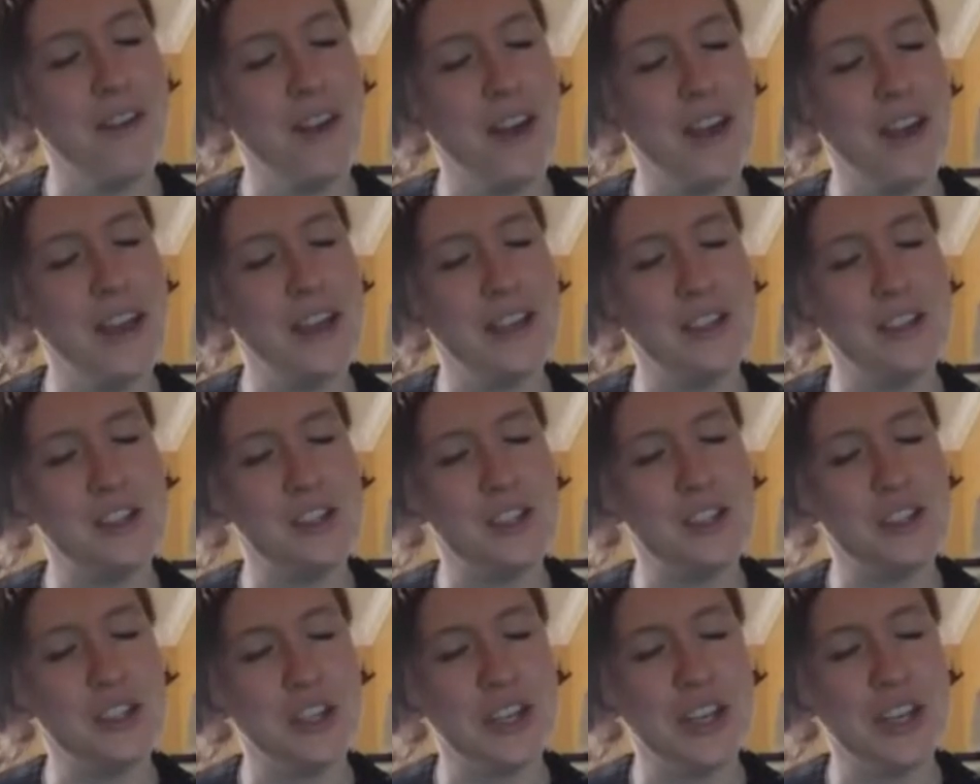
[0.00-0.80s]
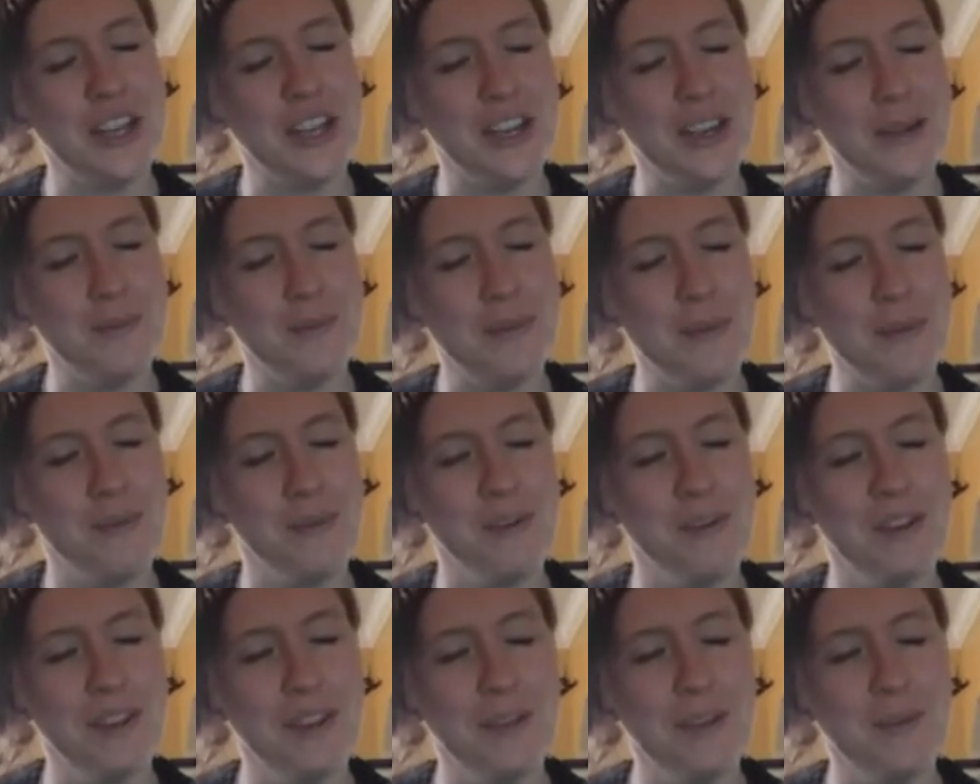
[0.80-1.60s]
a history of
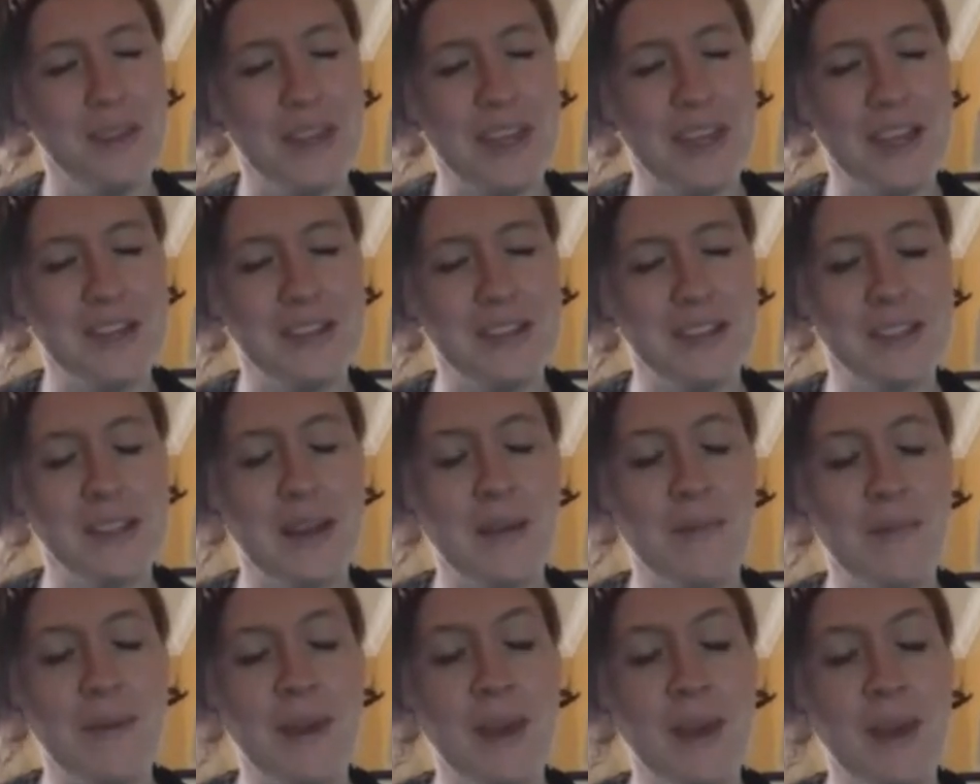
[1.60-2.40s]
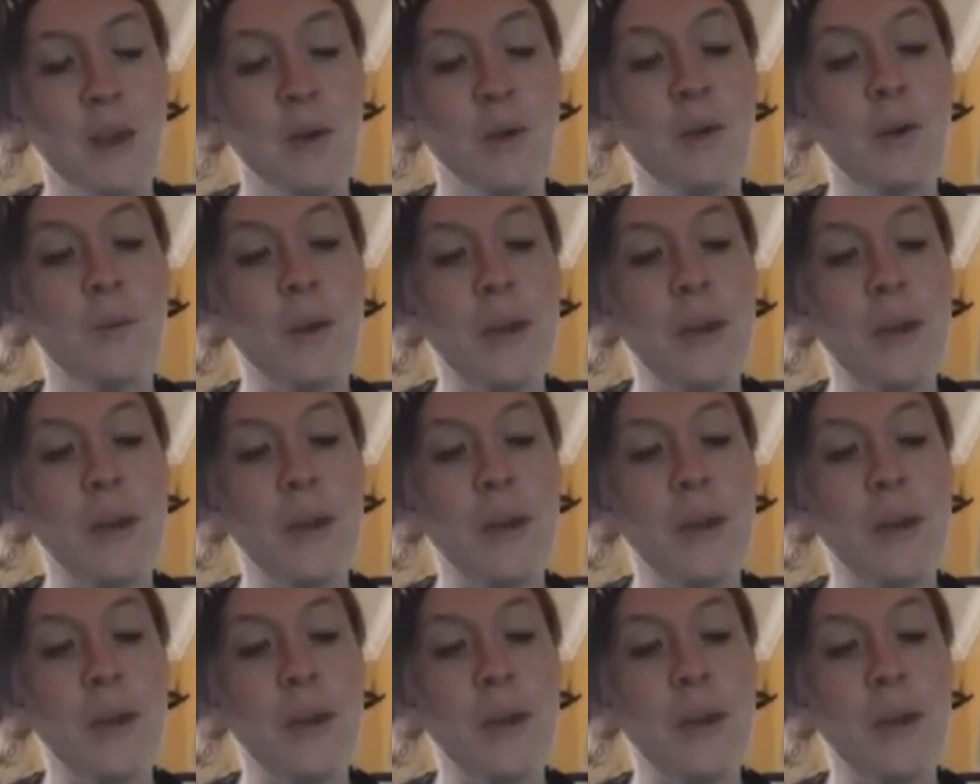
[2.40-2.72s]
people with intellects like me who